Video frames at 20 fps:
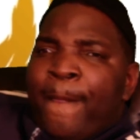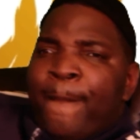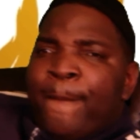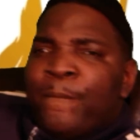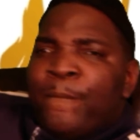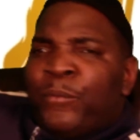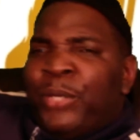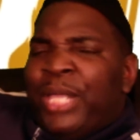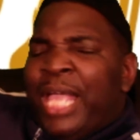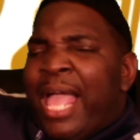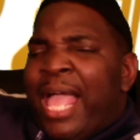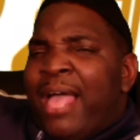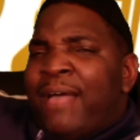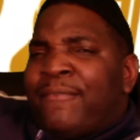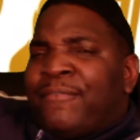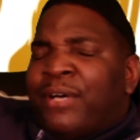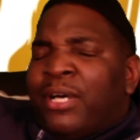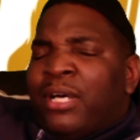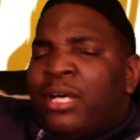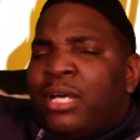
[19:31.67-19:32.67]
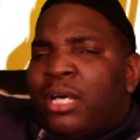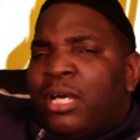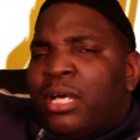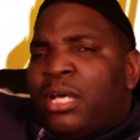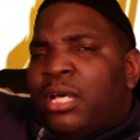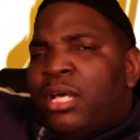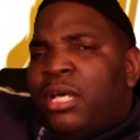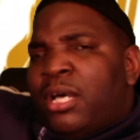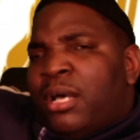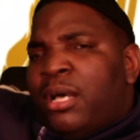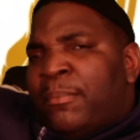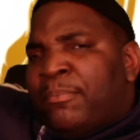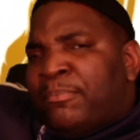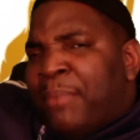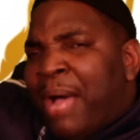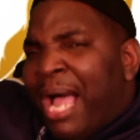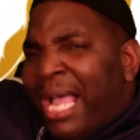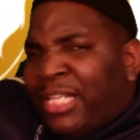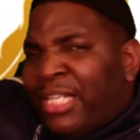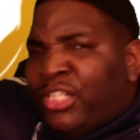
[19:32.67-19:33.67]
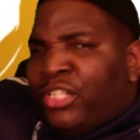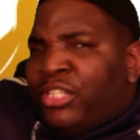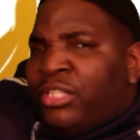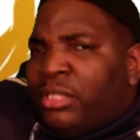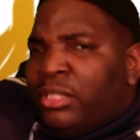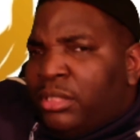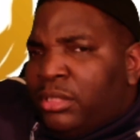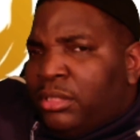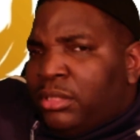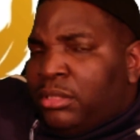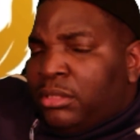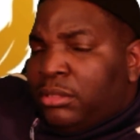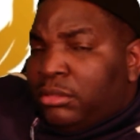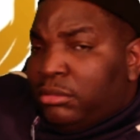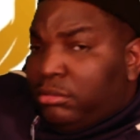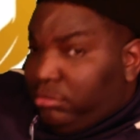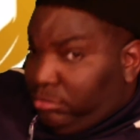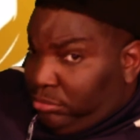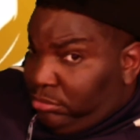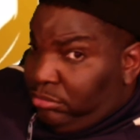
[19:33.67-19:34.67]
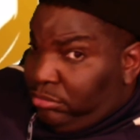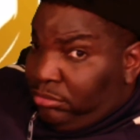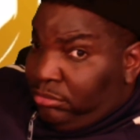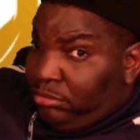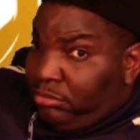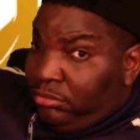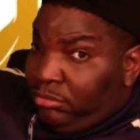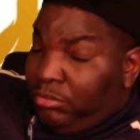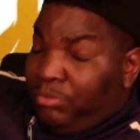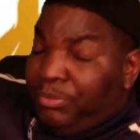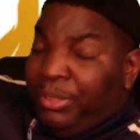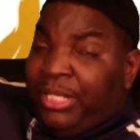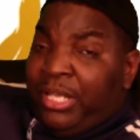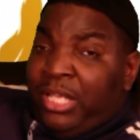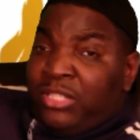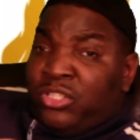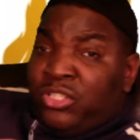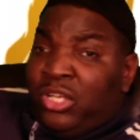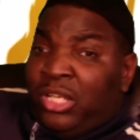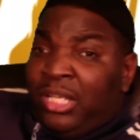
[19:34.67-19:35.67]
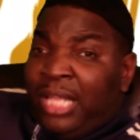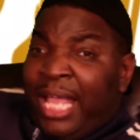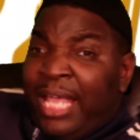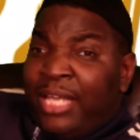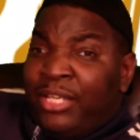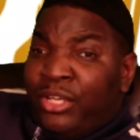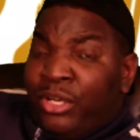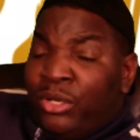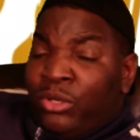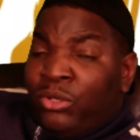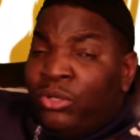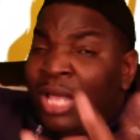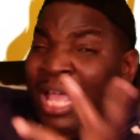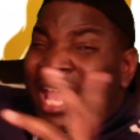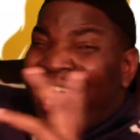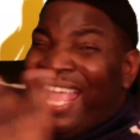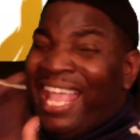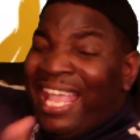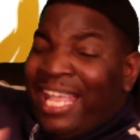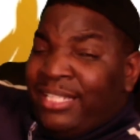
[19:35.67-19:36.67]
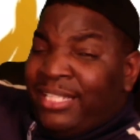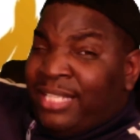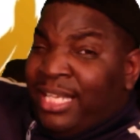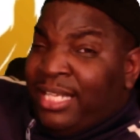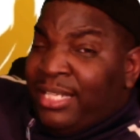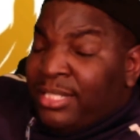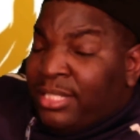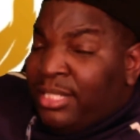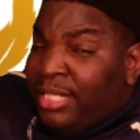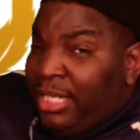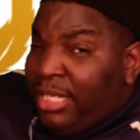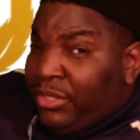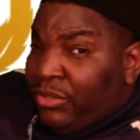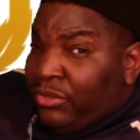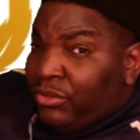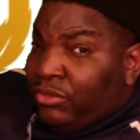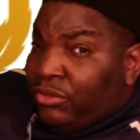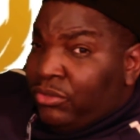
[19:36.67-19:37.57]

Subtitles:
We have a minor, because in Orlando, 18 is legal.